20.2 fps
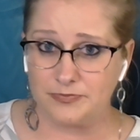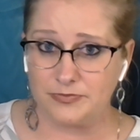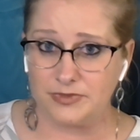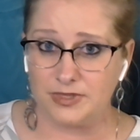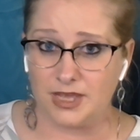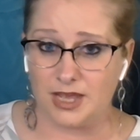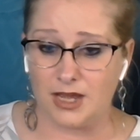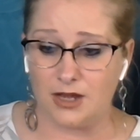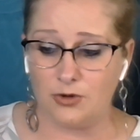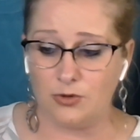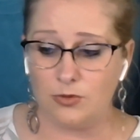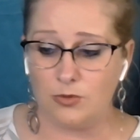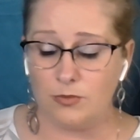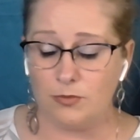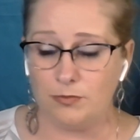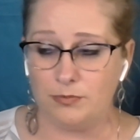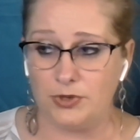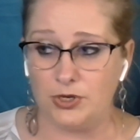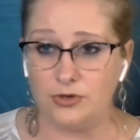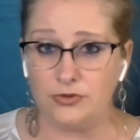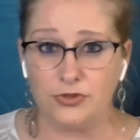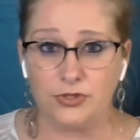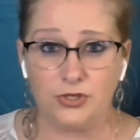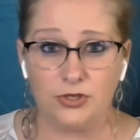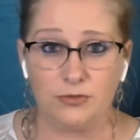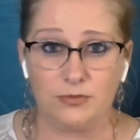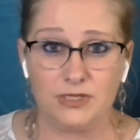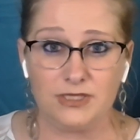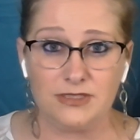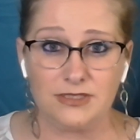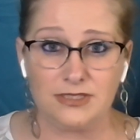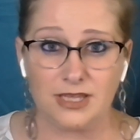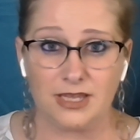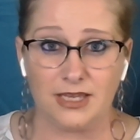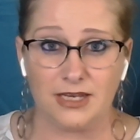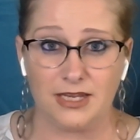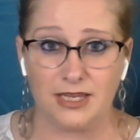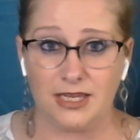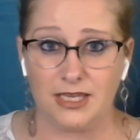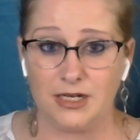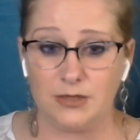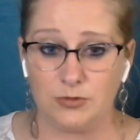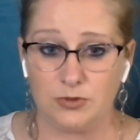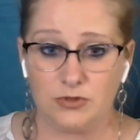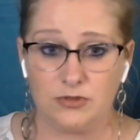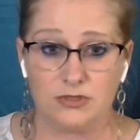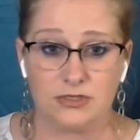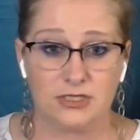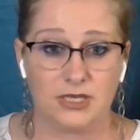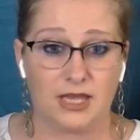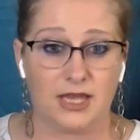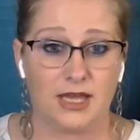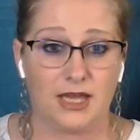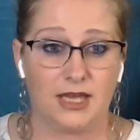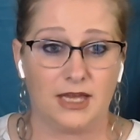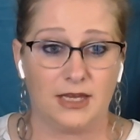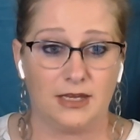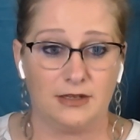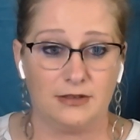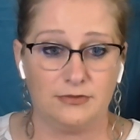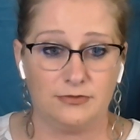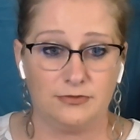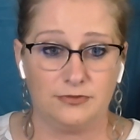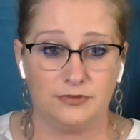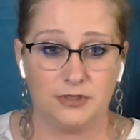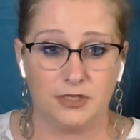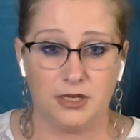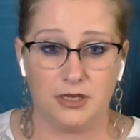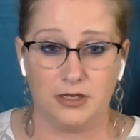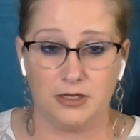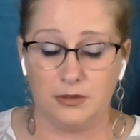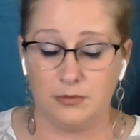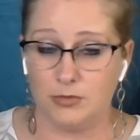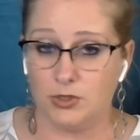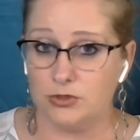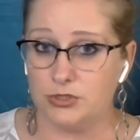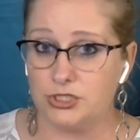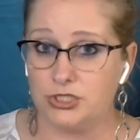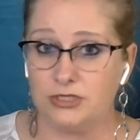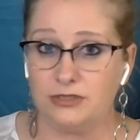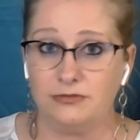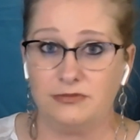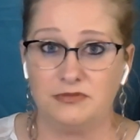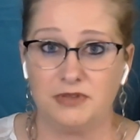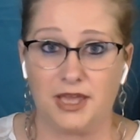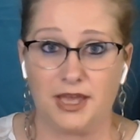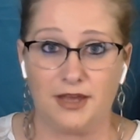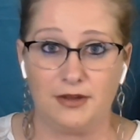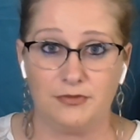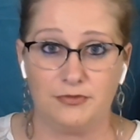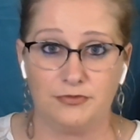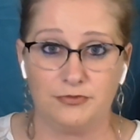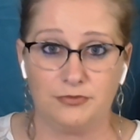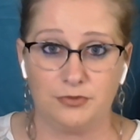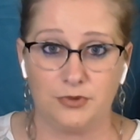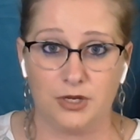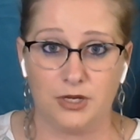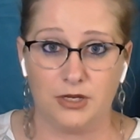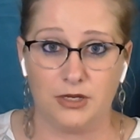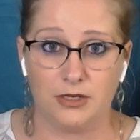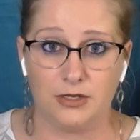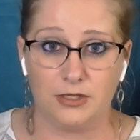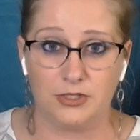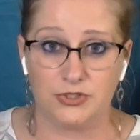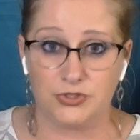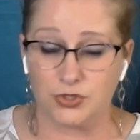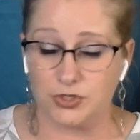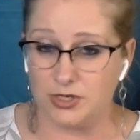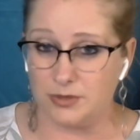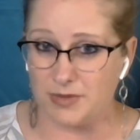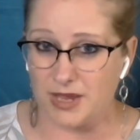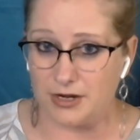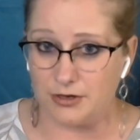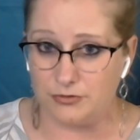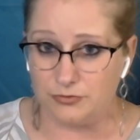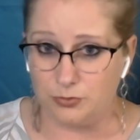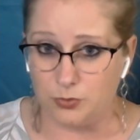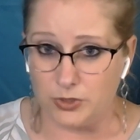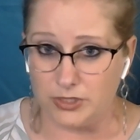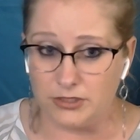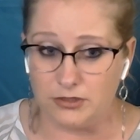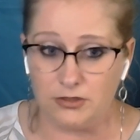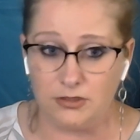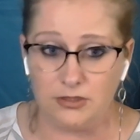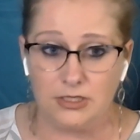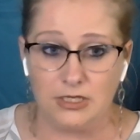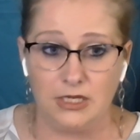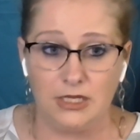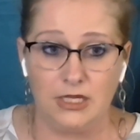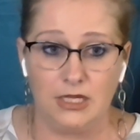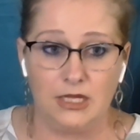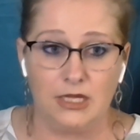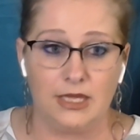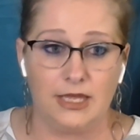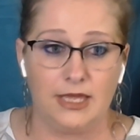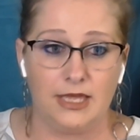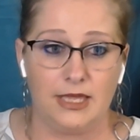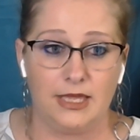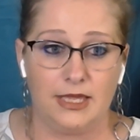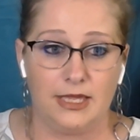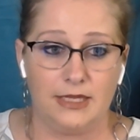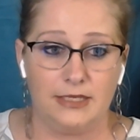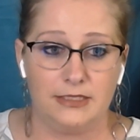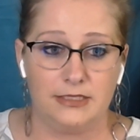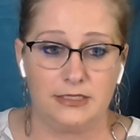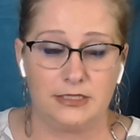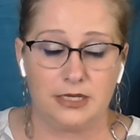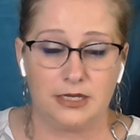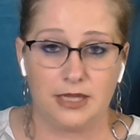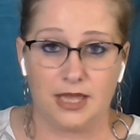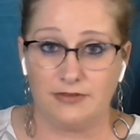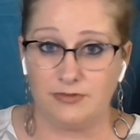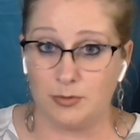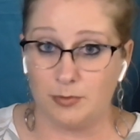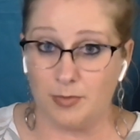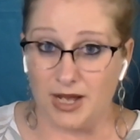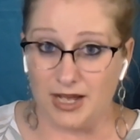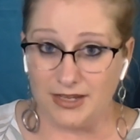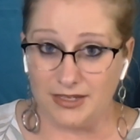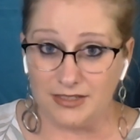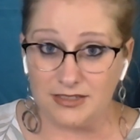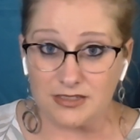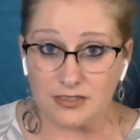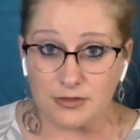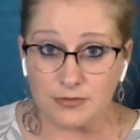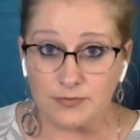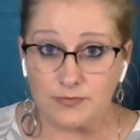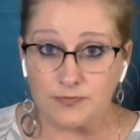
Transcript: Now, both humans and animals have emotion, have a certain amount of will, and have a mind.